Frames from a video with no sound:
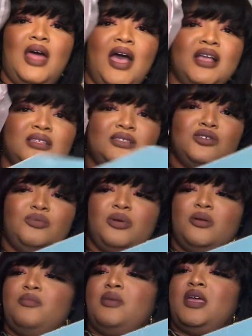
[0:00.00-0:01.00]
not
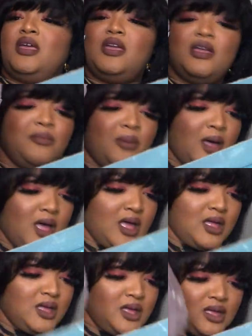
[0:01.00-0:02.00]
super big,
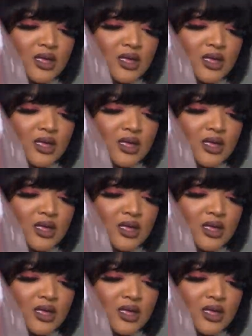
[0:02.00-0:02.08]
but